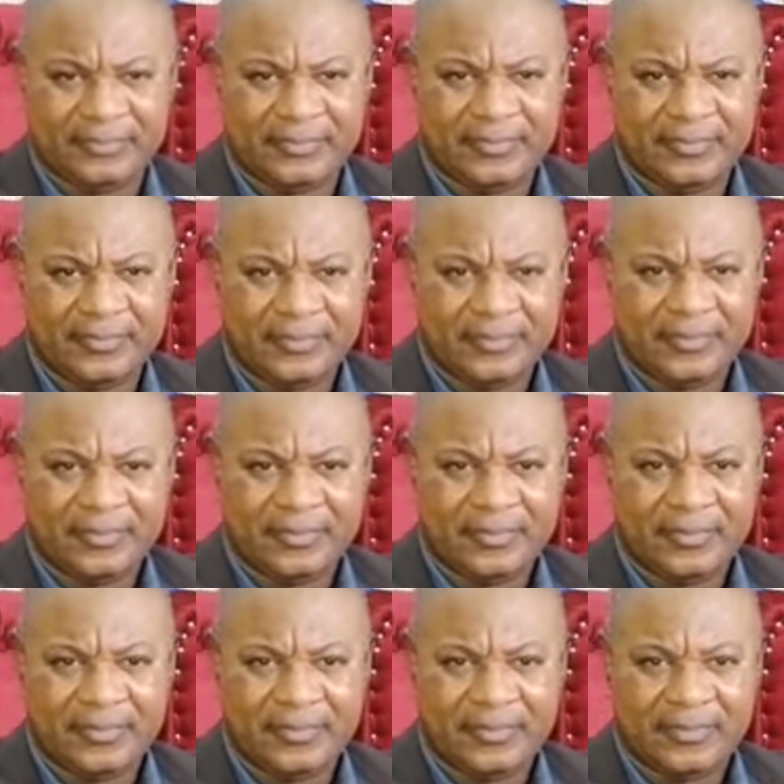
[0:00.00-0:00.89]

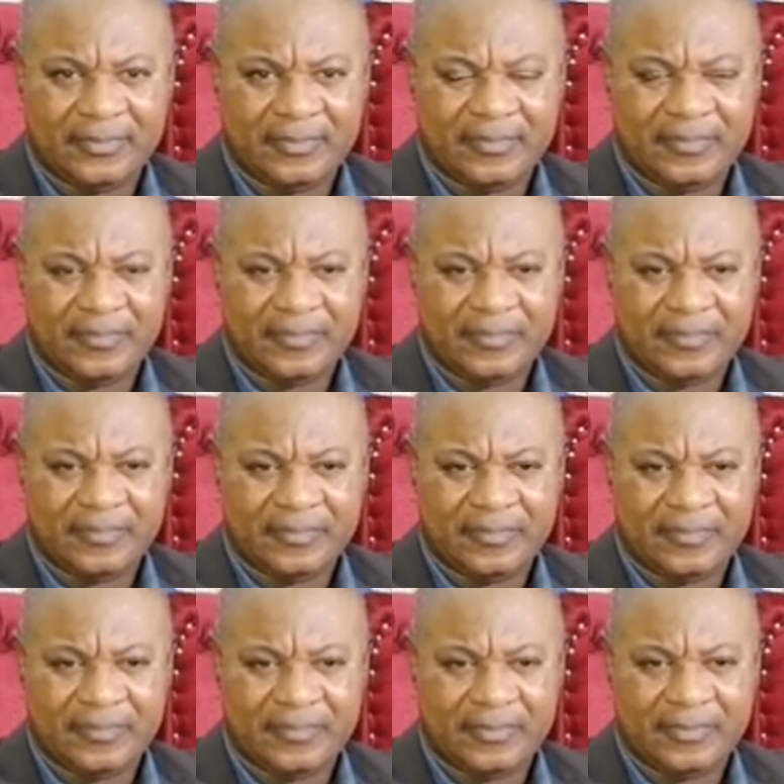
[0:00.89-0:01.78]

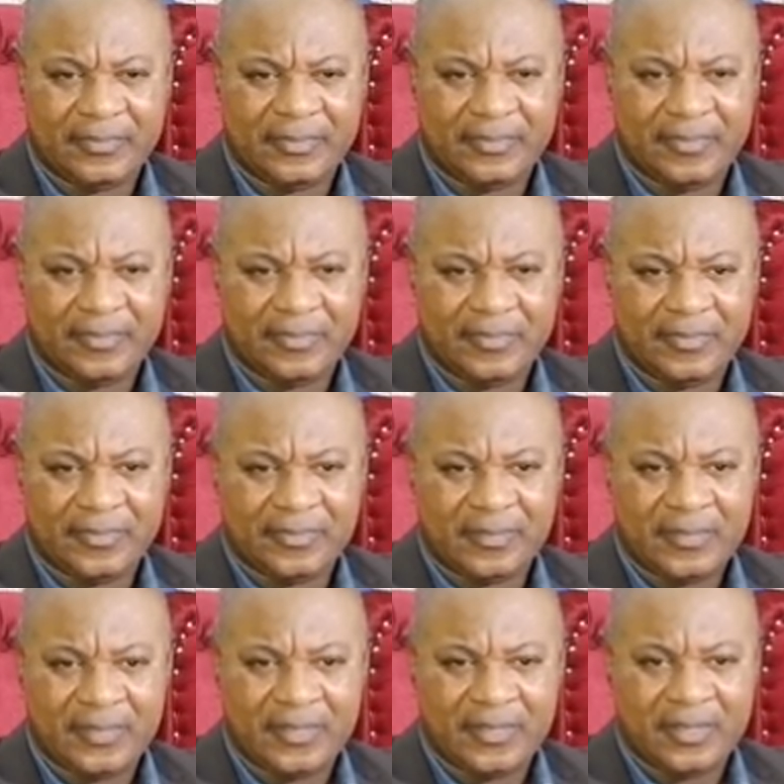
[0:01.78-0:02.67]

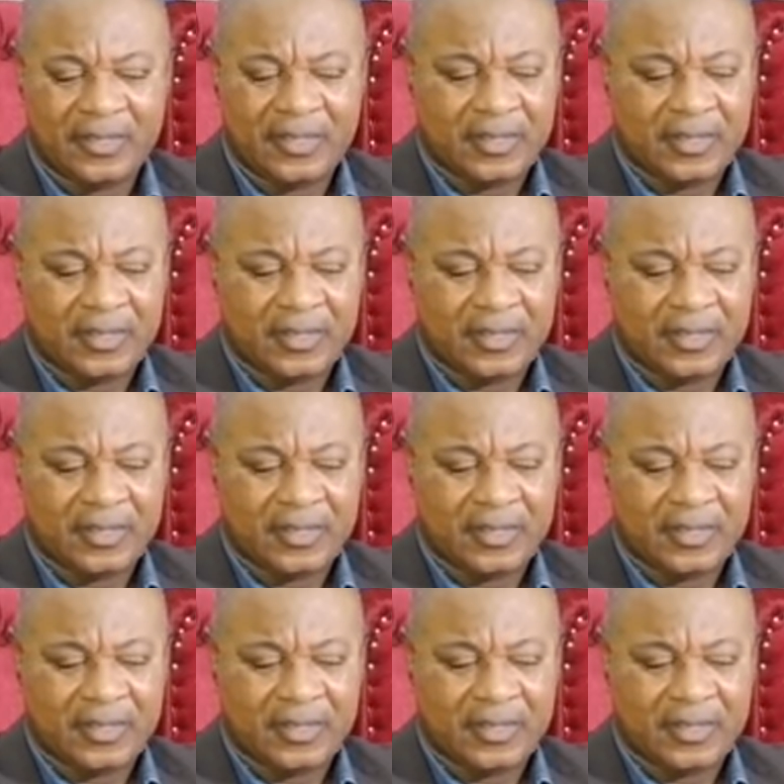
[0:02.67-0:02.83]
No one is speaking in this clip.